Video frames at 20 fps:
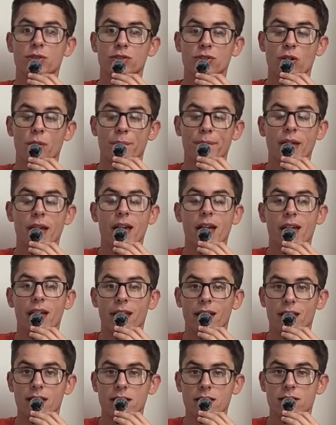And so
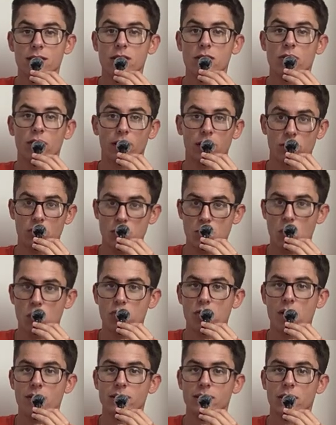it is the year, like I talked about
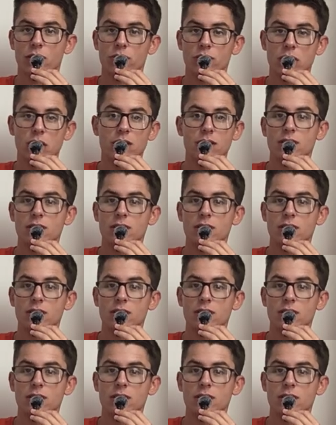with Travis Kelce.